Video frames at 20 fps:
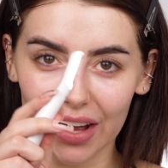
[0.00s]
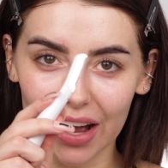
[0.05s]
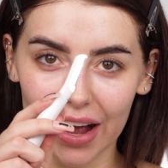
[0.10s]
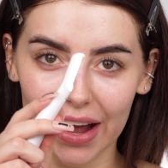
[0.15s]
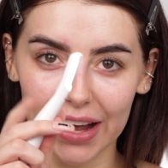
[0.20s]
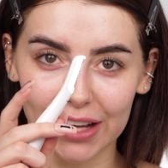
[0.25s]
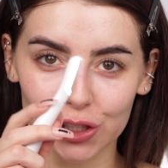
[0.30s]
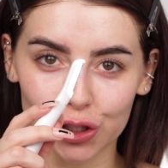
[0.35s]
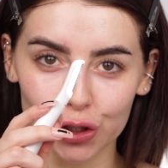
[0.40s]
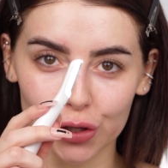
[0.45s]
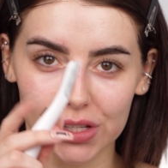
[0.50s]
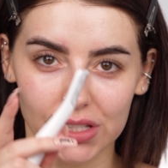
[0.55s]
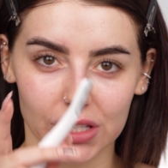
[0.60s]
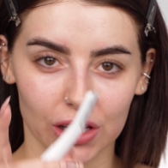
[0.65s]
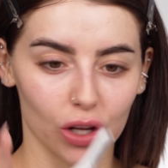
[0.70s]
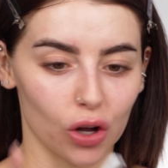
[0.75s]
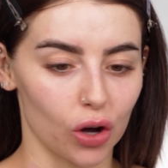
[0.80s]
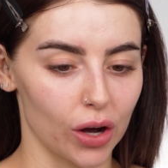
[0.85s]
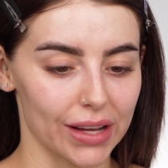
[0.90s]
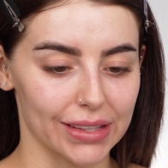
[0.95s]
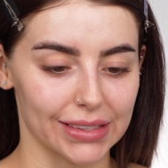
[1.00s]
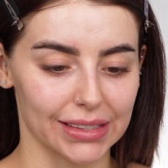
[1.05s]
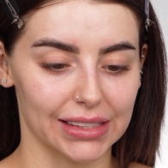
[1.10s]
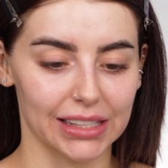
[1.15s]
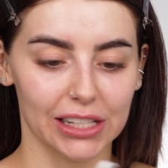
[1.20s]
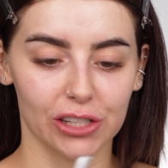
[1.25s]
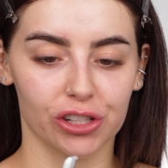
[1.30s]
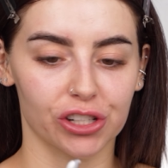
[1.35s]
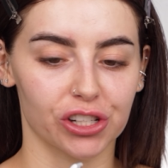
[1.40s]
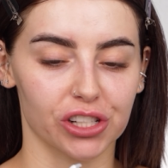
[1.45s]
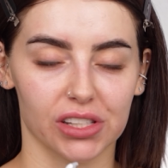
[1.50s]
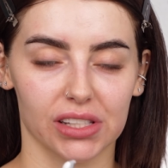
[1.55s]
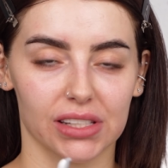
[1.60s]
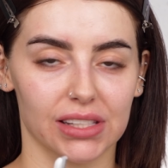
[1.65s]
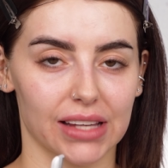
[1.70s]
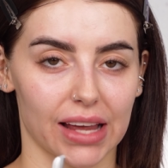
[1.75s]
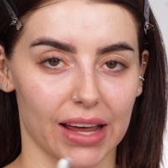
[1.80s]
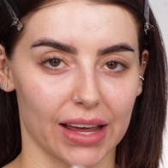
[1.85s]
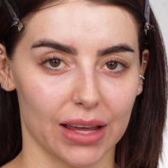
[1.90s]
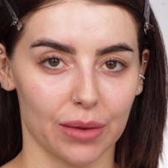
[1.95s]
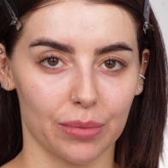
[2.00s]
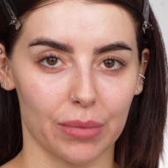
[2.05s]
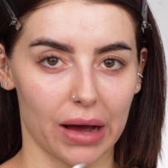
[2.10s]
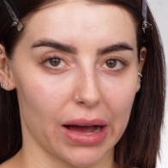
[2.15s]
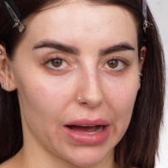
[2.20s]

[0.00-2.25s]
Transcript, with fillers: I enjoy this a lot. It's literally just the same